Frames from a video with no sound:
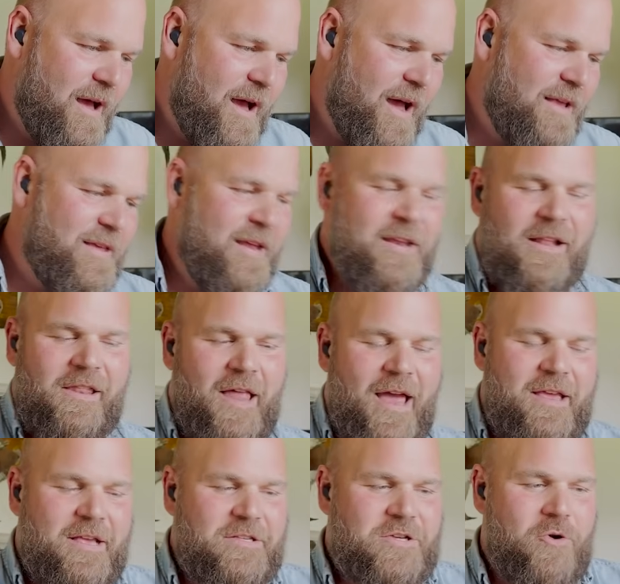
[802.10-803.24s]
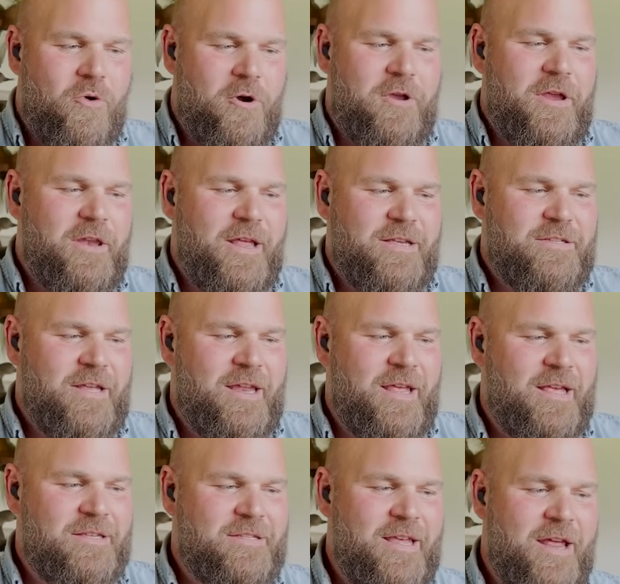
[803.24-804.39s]
I tend to like his quirkiness and
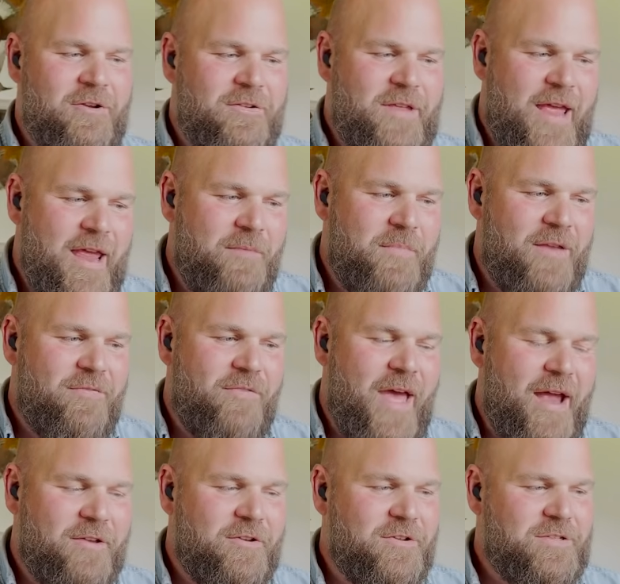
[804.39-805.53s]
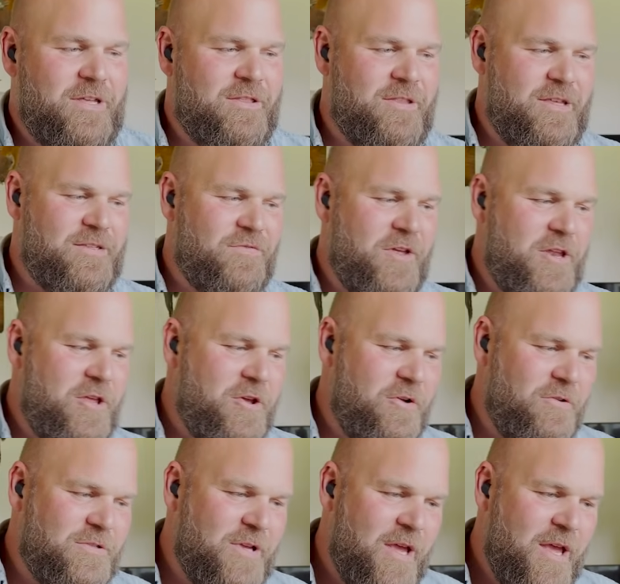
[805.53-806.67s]
his entertainment factors in these videos.